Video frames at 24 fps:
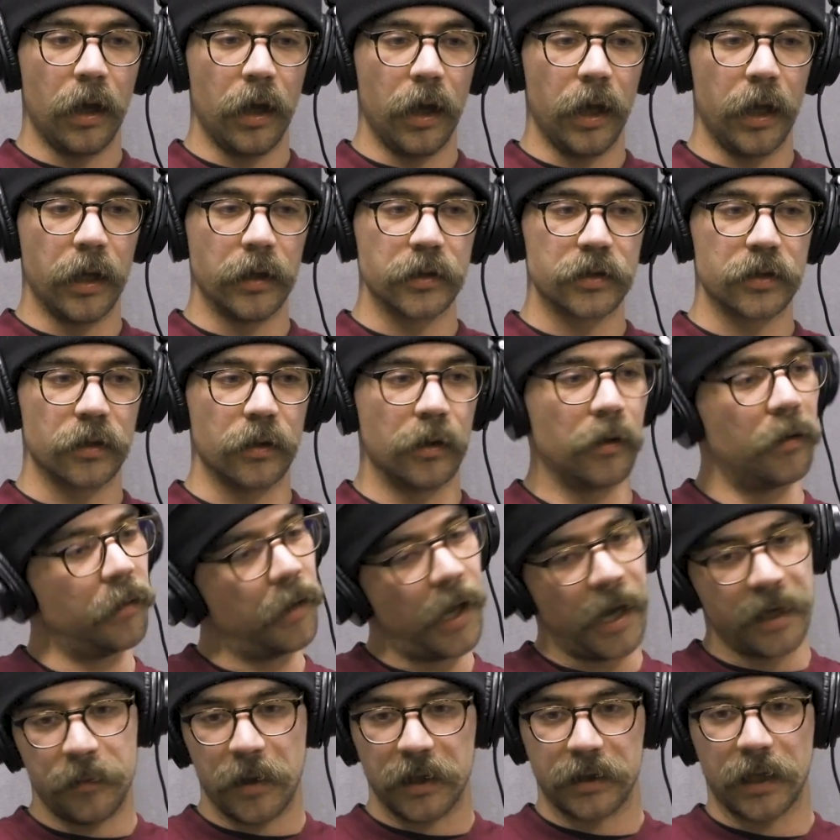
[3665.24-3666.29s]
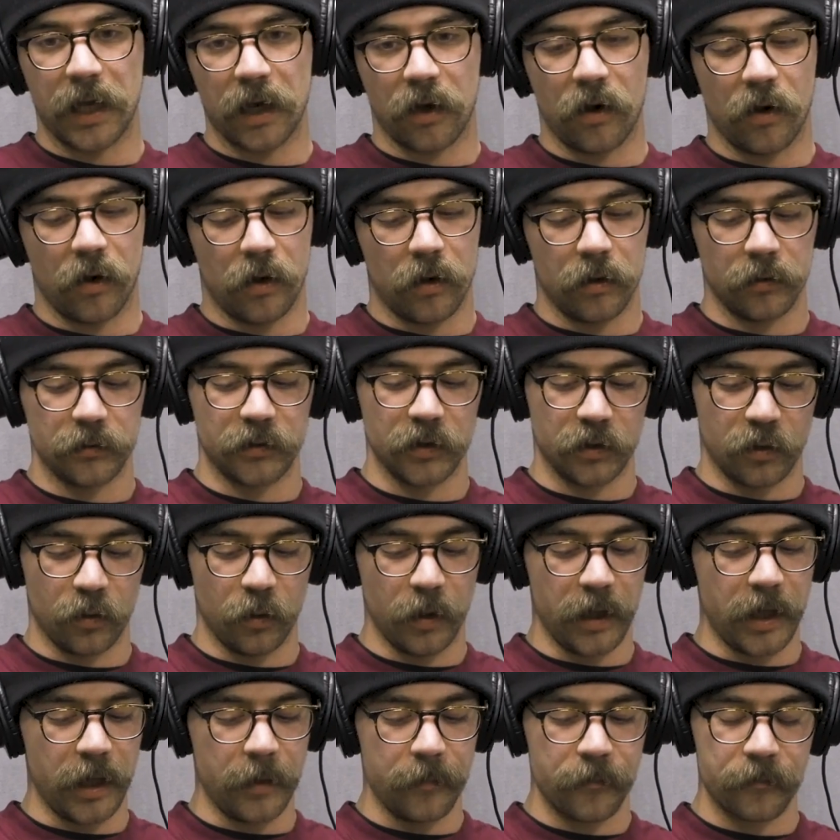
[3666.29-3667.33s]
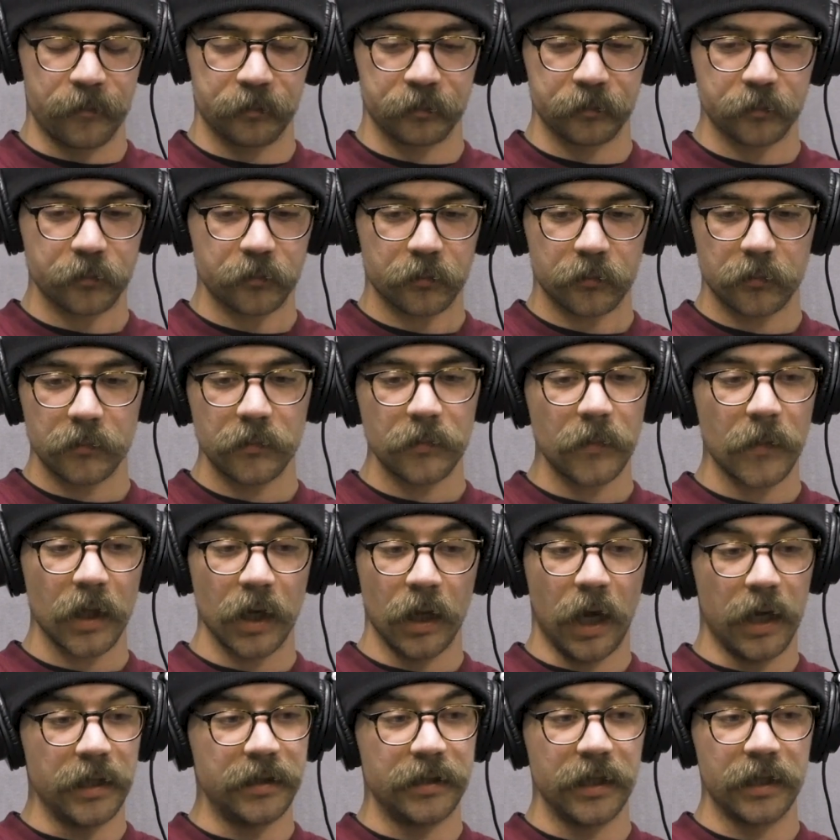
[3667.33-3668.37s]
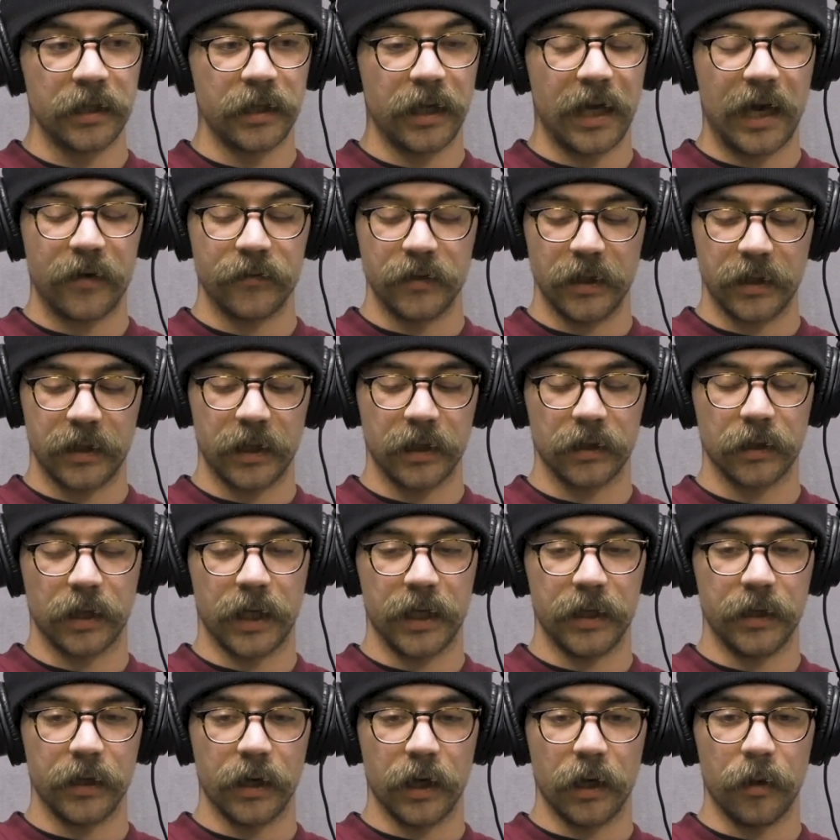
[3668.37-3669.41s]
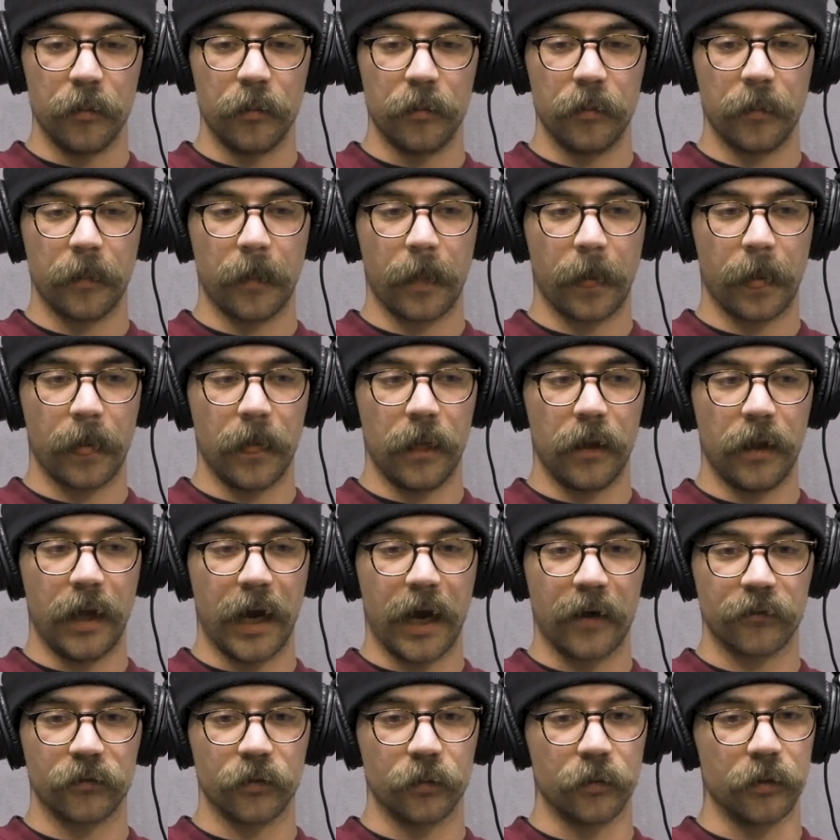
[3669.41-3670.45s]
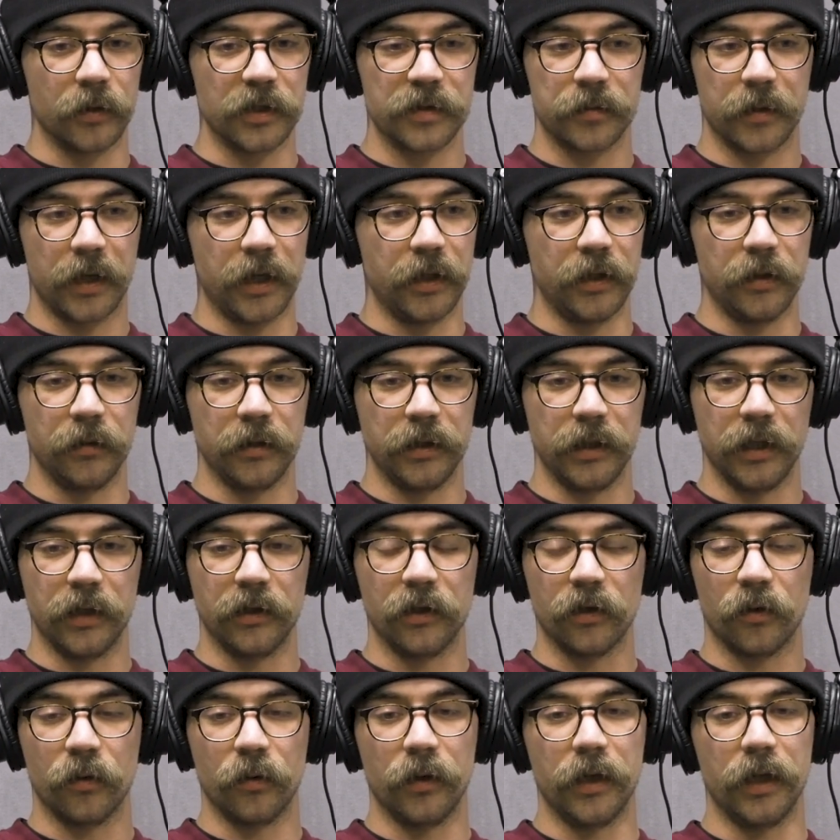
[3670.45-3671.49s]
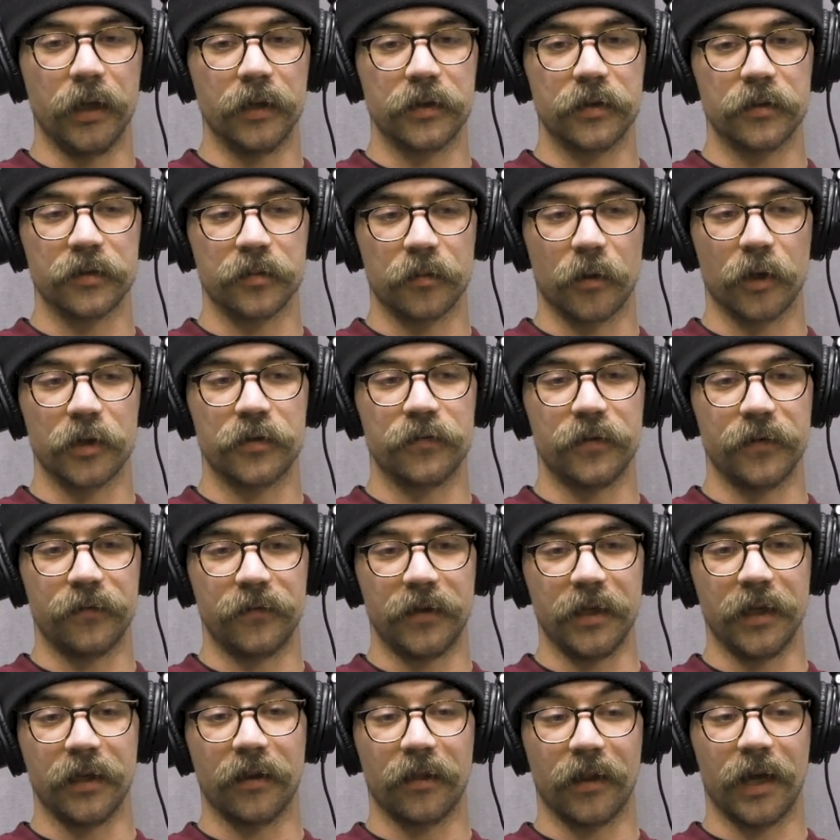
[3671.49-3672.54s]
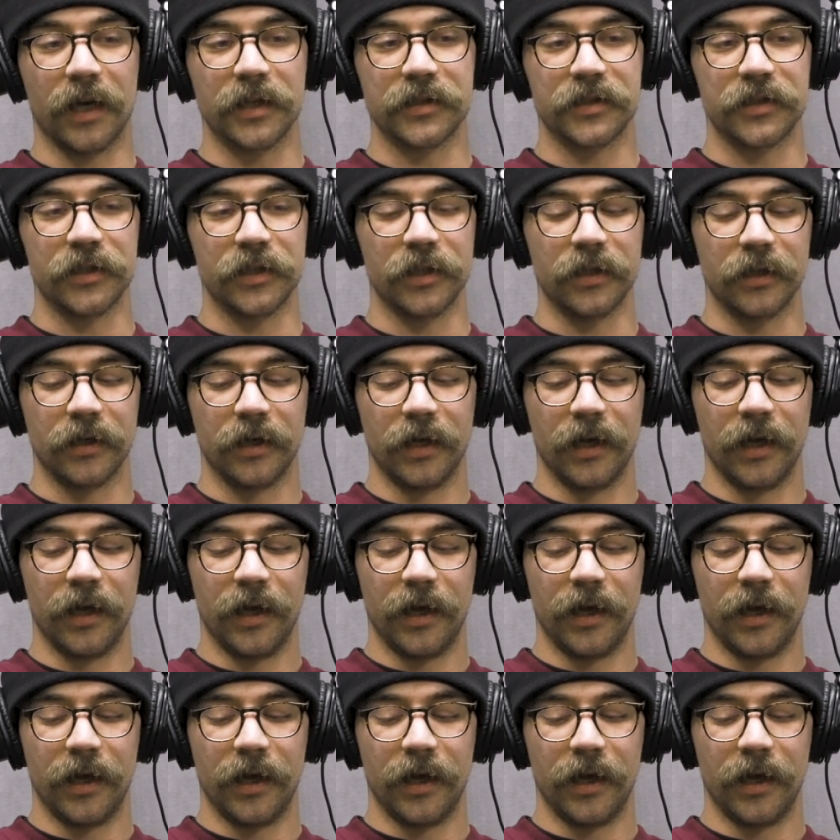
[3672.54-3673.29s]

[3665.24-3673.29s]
And so I had to make that call to quit. I didn't have anything lined up afterwards, but I knew I needed to quit. So it was March 15th last year.